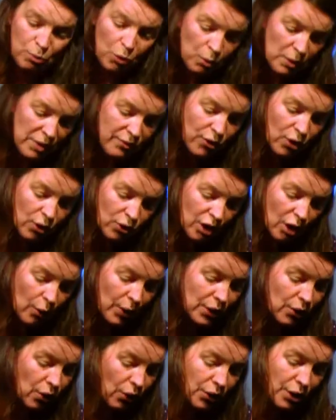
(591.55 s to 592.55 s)
what we've got
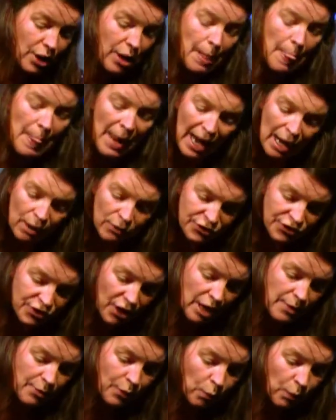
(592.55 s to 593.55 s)
going on
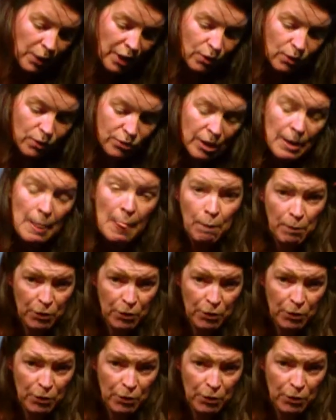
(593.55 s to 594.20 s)
outside the Weald,